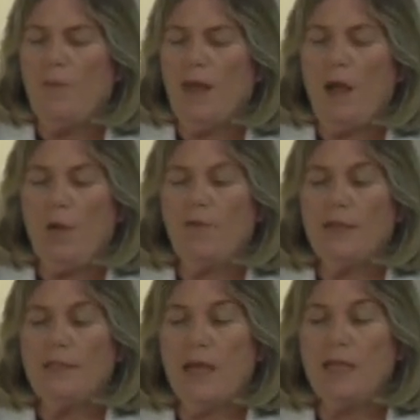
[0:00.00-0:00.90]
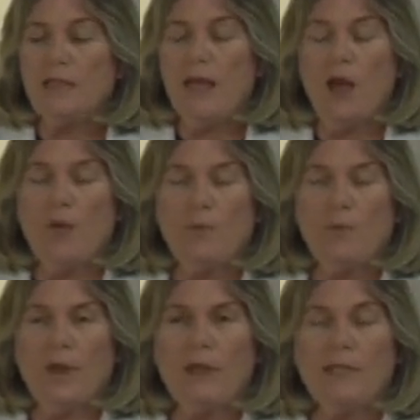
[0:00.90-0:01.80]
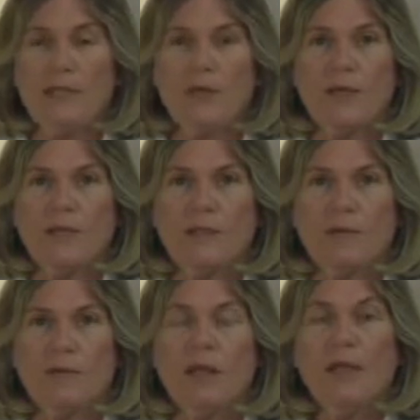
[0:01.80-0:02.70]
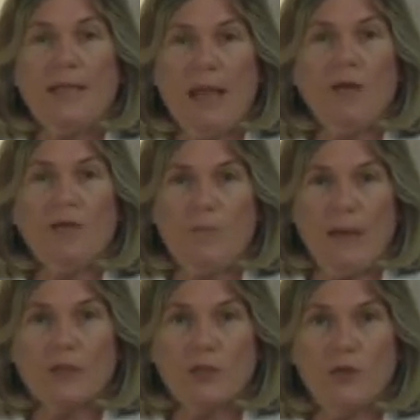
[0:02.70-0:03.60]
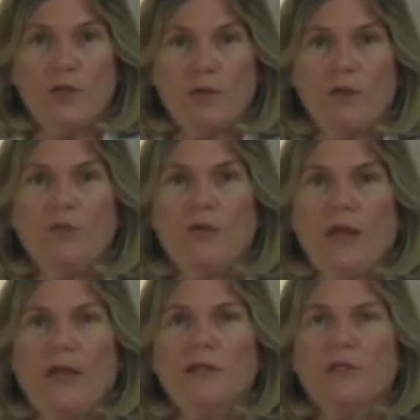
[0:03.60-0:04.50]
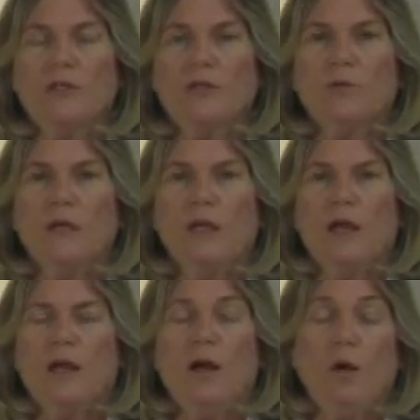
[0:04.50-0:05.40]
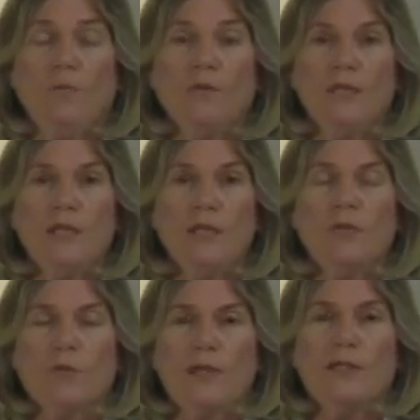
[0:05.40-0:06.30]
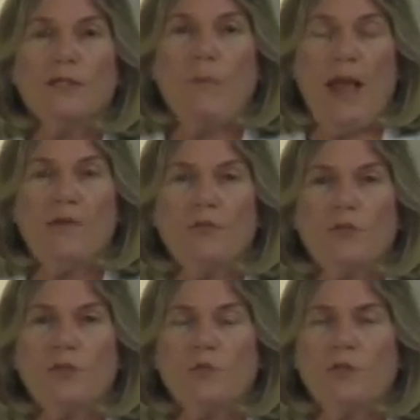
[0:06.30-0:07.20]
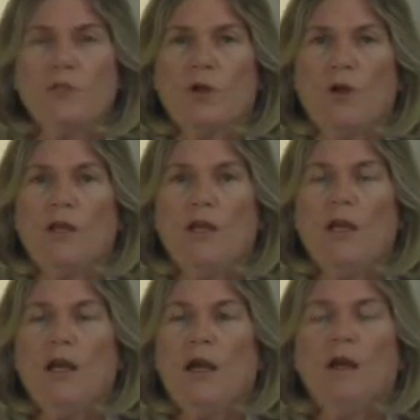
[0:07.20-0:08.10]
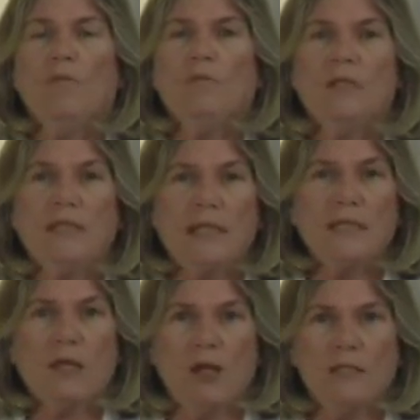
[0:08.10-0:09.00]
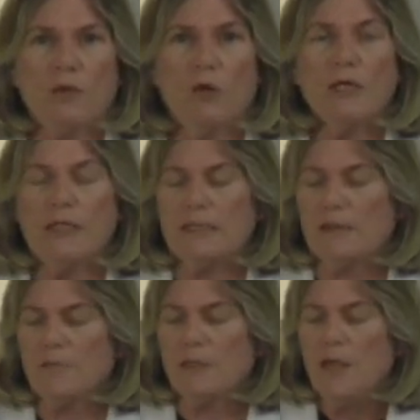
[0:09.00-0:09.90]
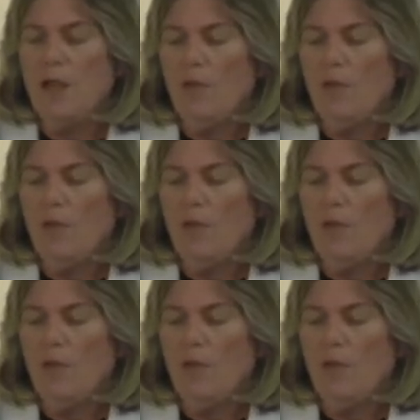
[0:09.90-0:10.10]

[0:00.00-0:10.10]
However, it does help decrease the count of bacteria on your hands to hopefully decrease the pathogens, which are disease-causing organisms.